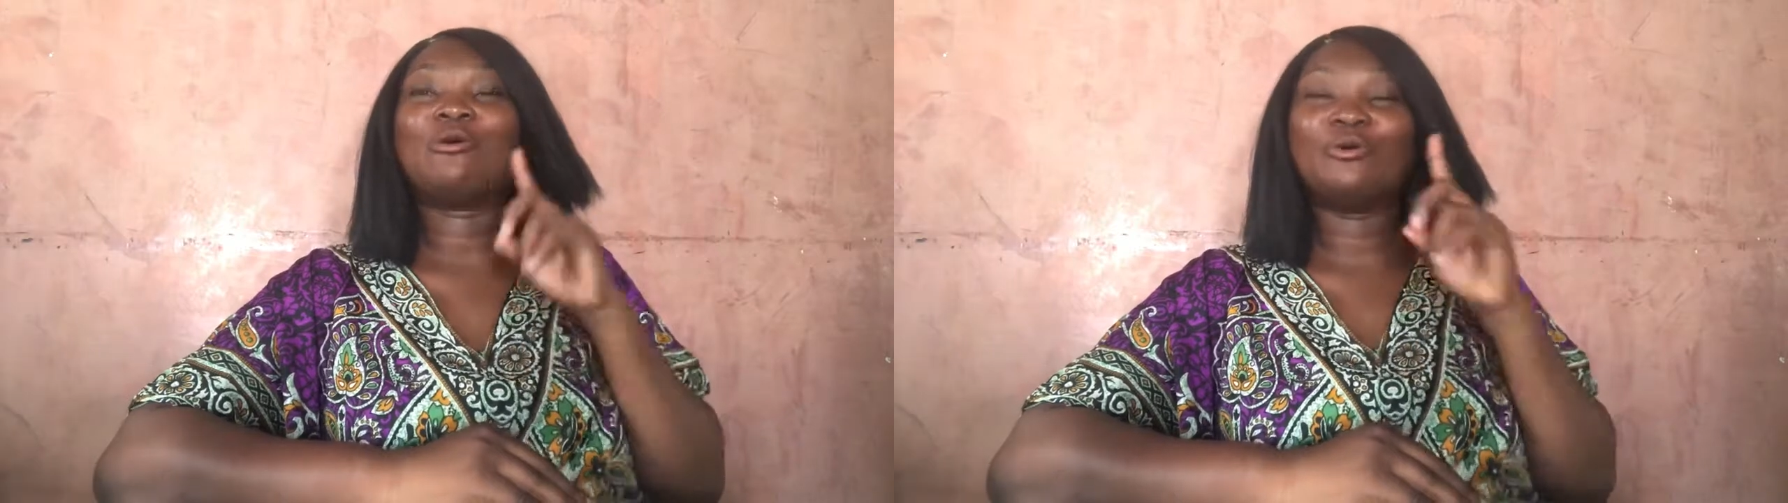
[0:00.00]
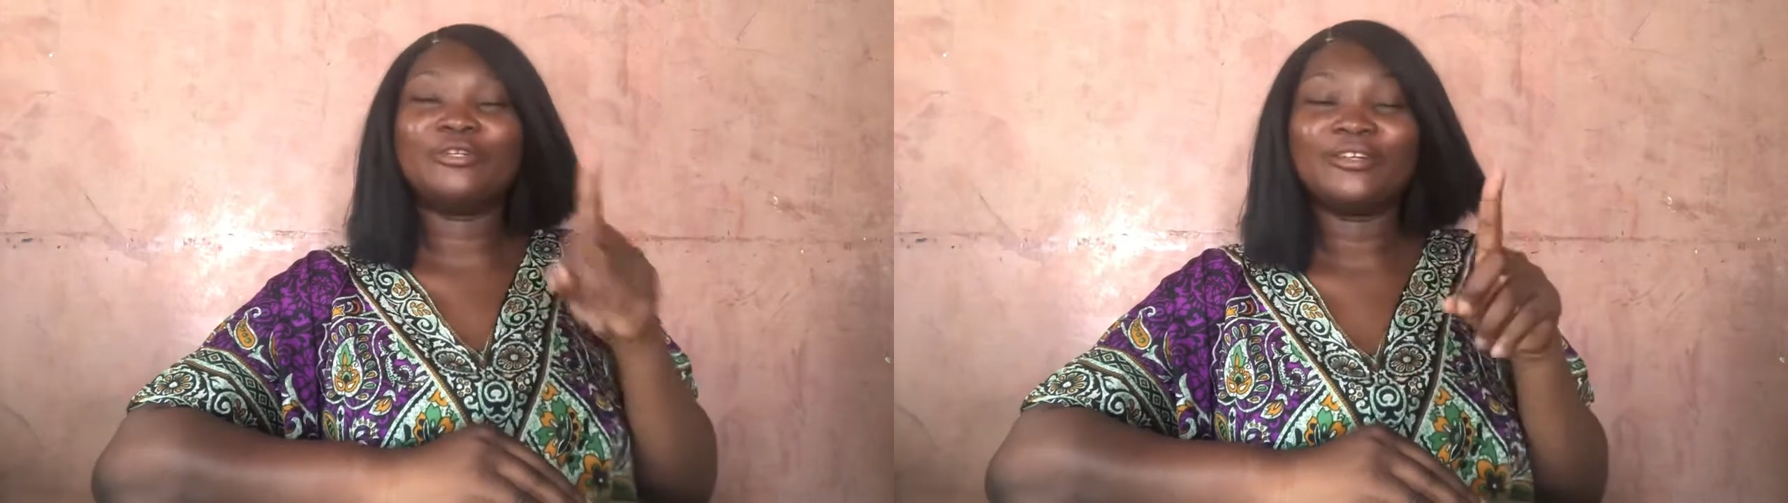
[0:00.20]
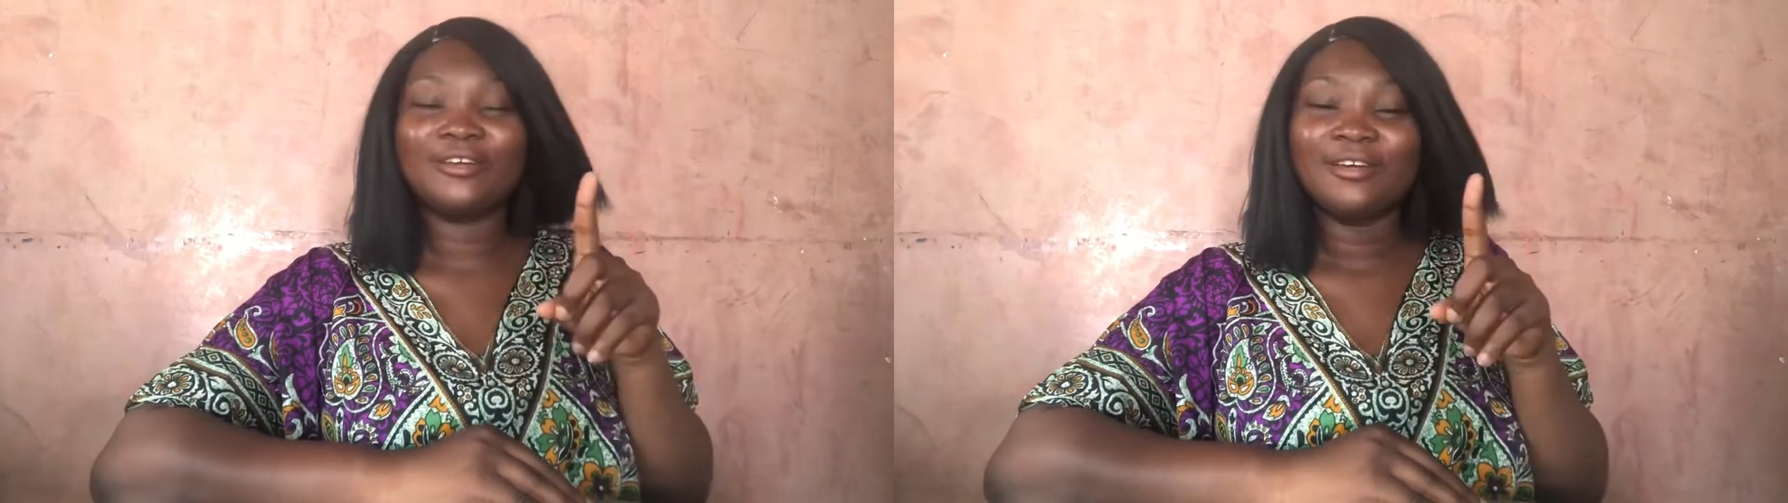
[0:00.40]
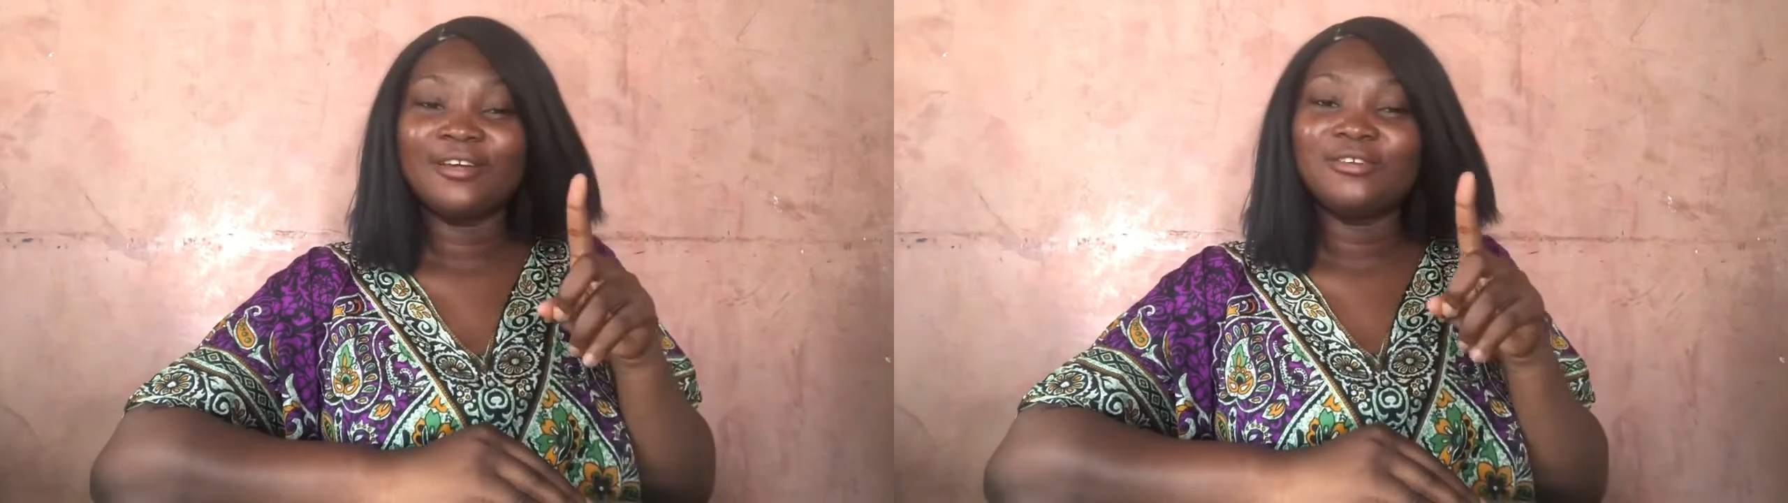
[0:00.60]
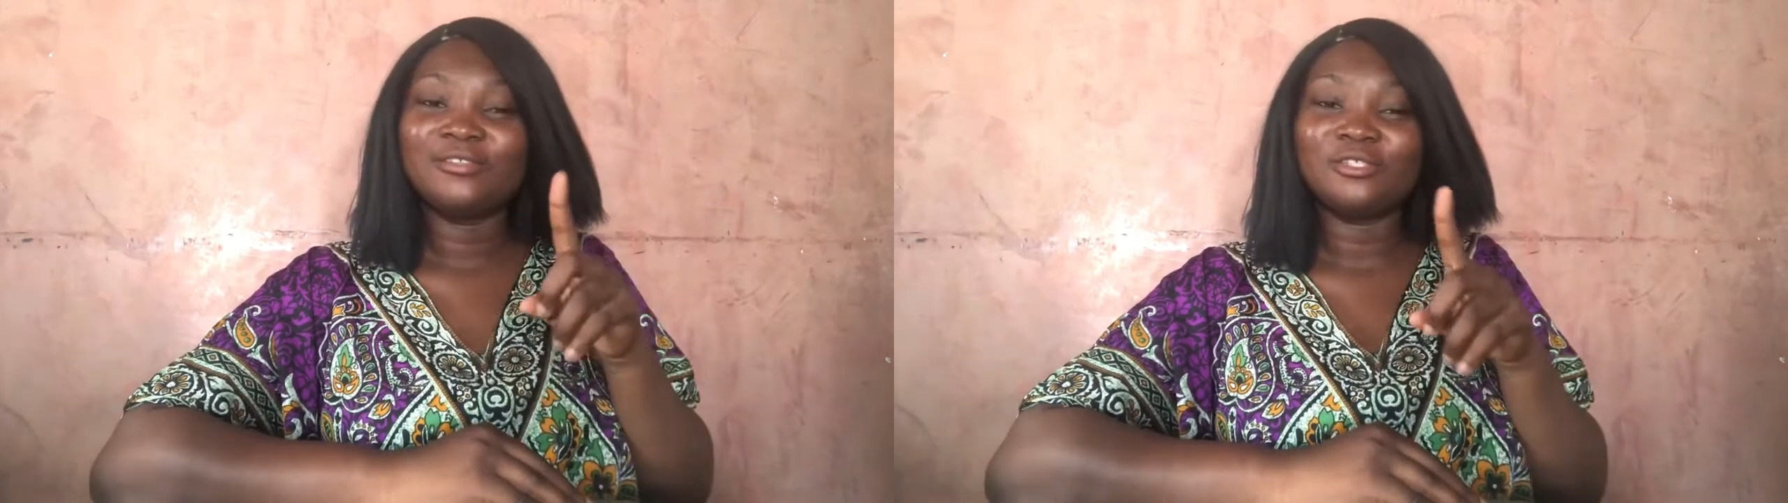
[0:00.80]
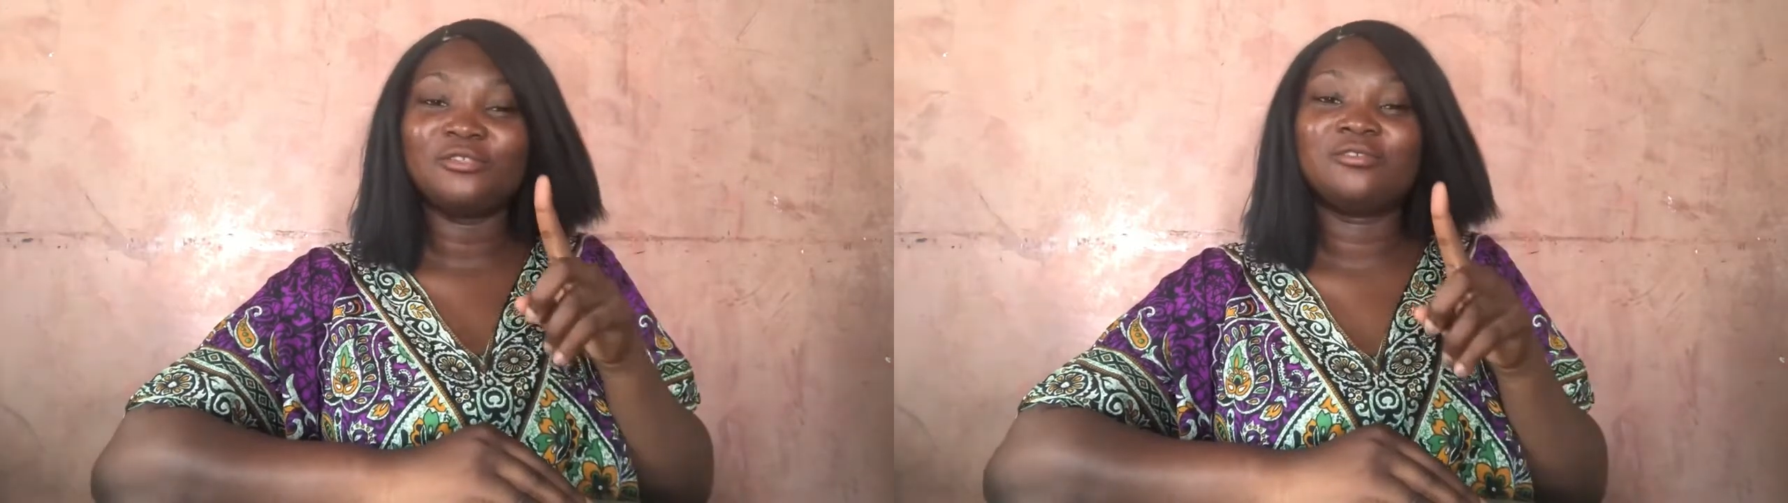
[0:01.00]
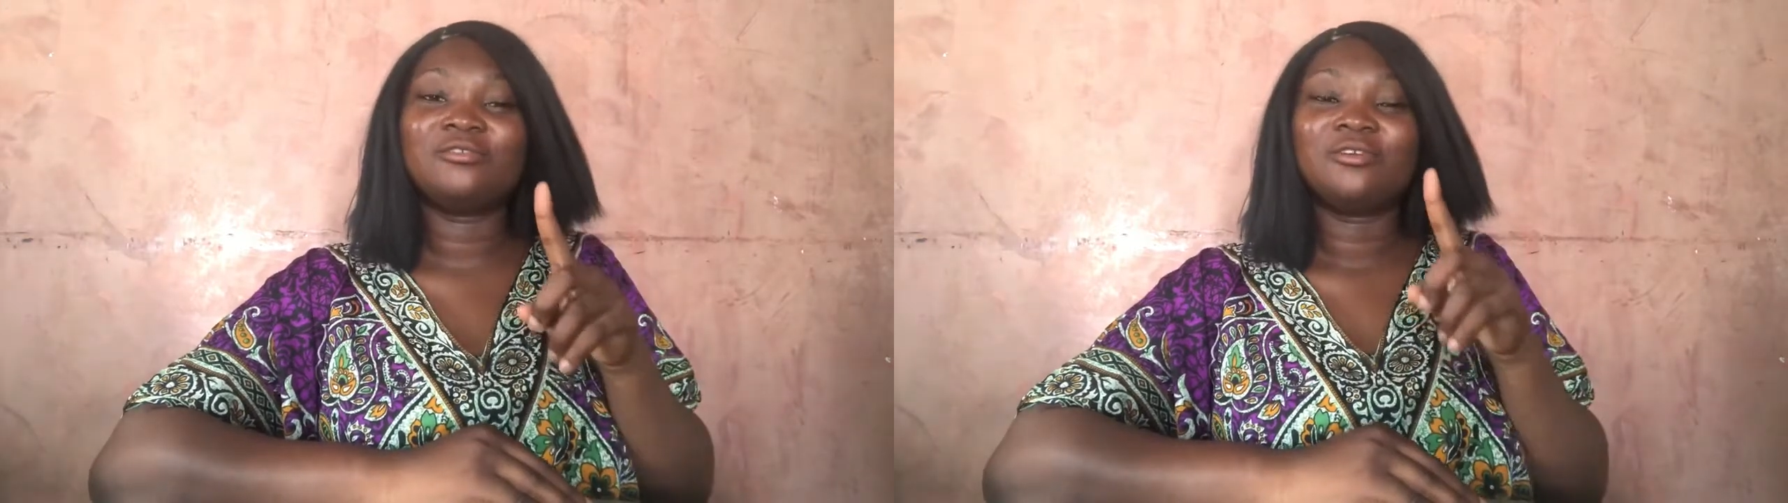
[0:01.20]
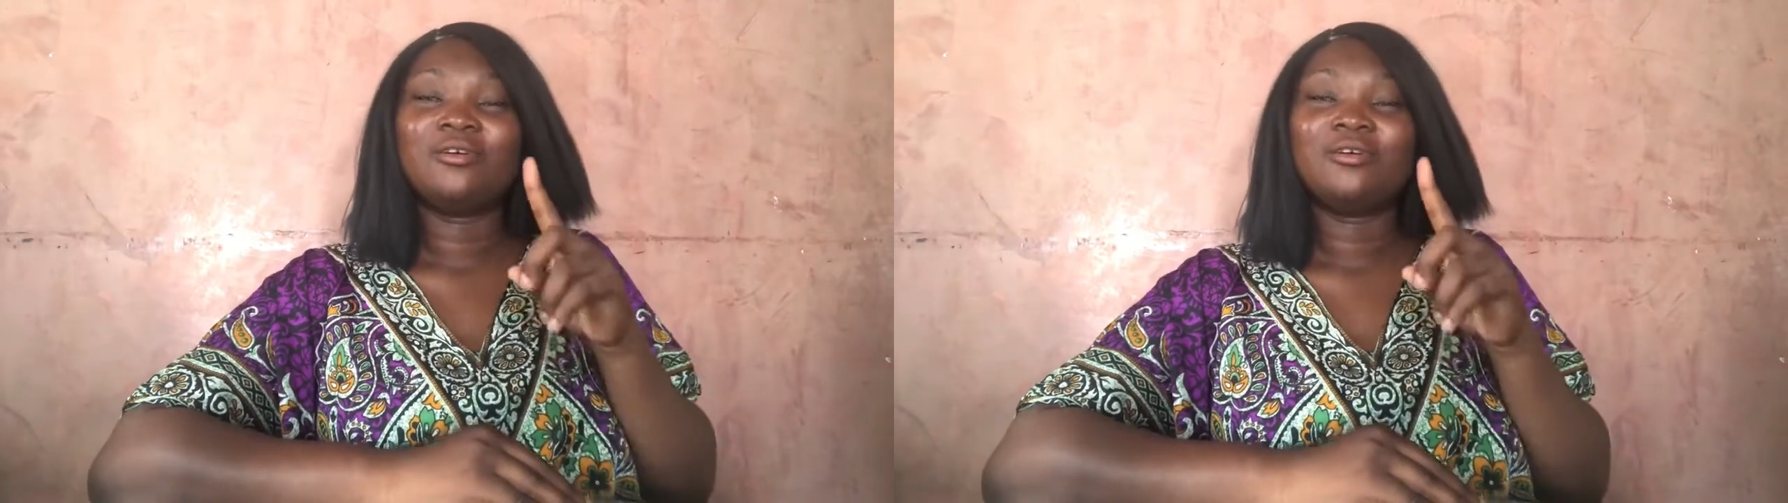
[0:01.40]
own you should